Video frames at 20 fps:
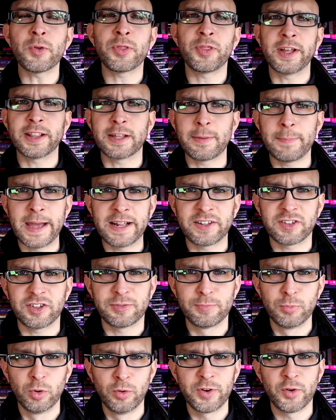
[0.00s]
thing that makes
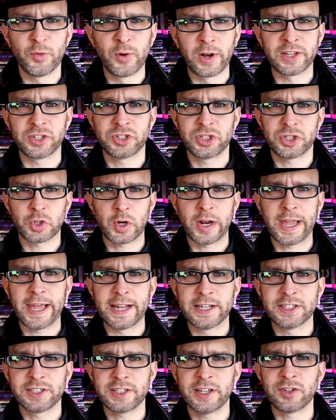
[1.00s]
this movie really
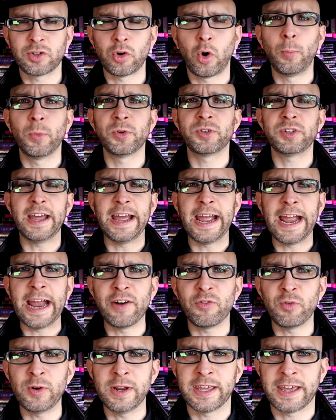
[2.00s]
strange is almost
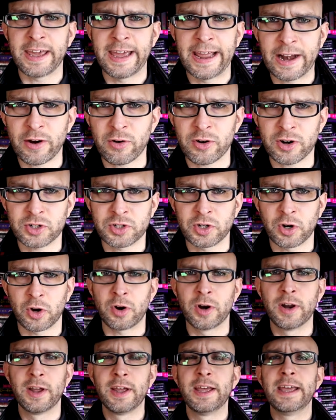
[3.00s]
every
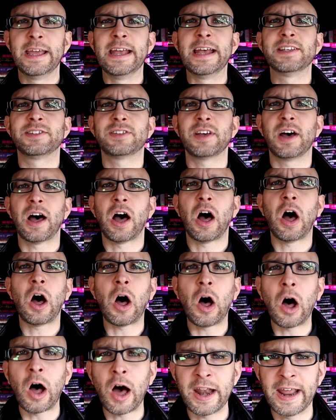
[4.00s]
character is a
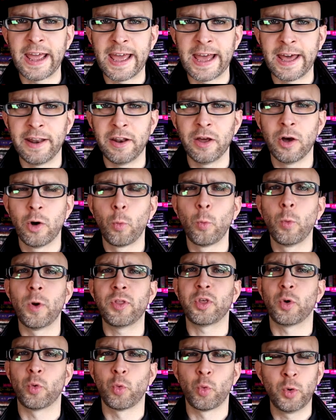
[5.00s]
hothead
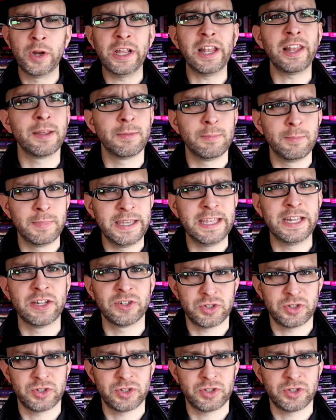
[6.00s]
with a really mean